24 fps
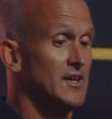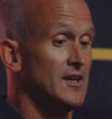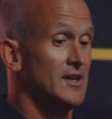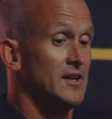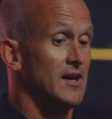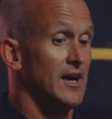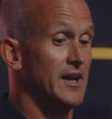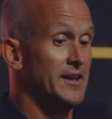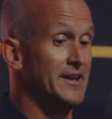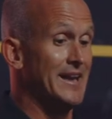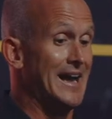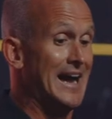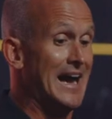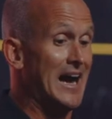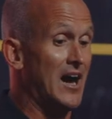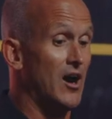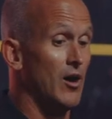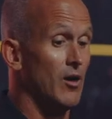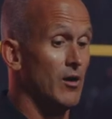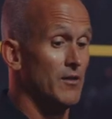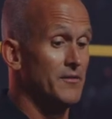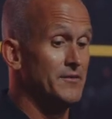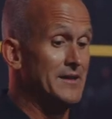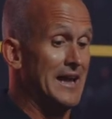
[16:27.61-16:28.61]
And
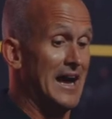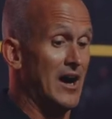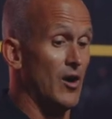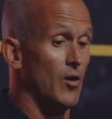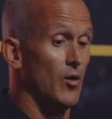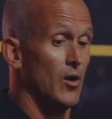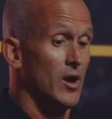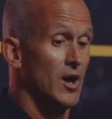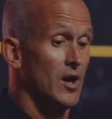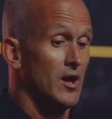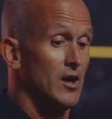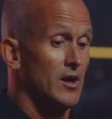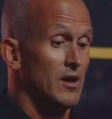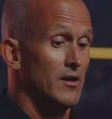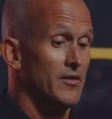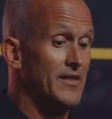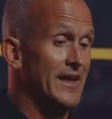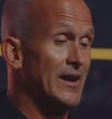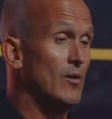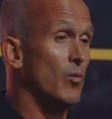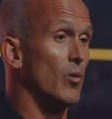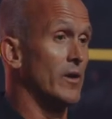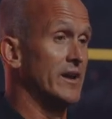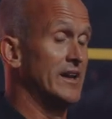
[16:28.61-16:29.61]
now they
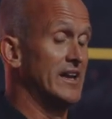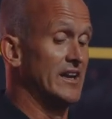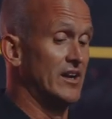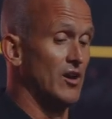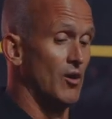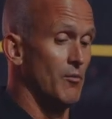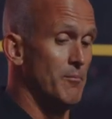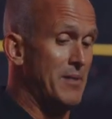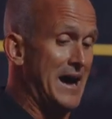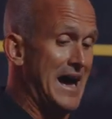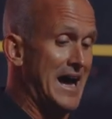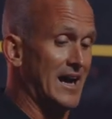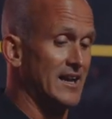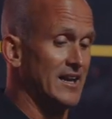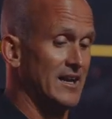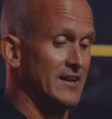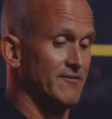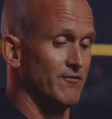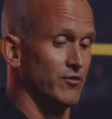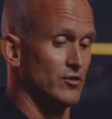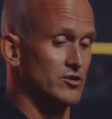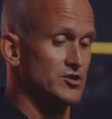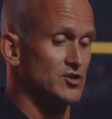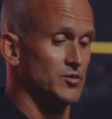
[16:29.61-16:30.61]
wanted to go back in
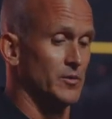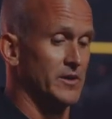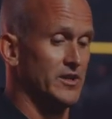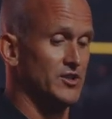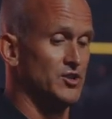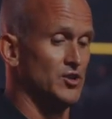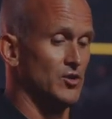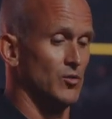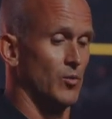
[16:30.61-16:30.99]
verse 22,